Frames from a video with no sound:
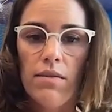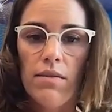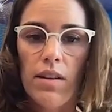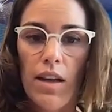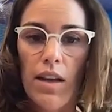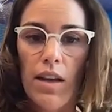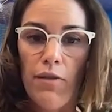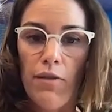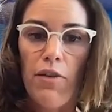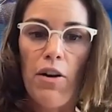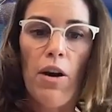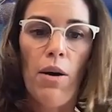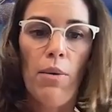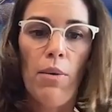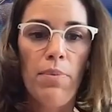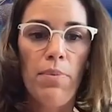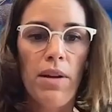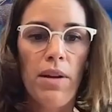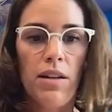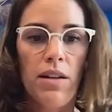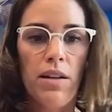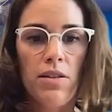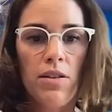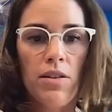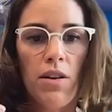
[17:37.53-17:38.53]
give up
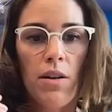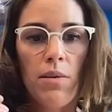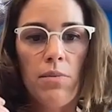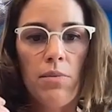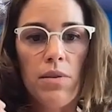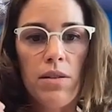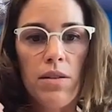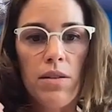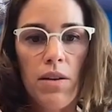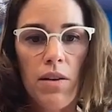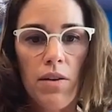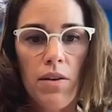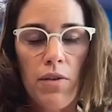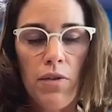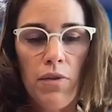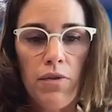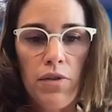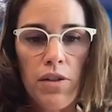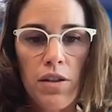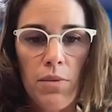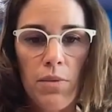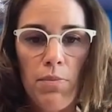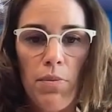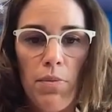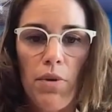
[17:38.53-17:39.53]
in terms of
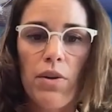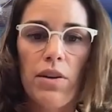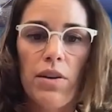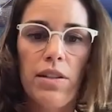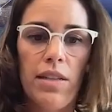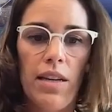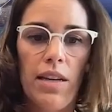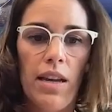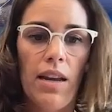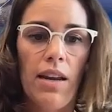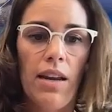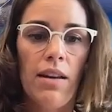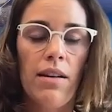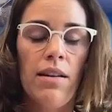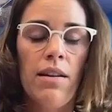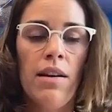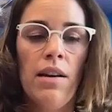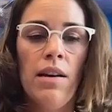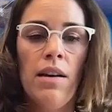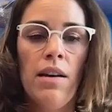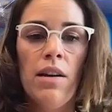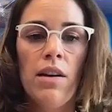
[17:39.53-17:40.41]
supporting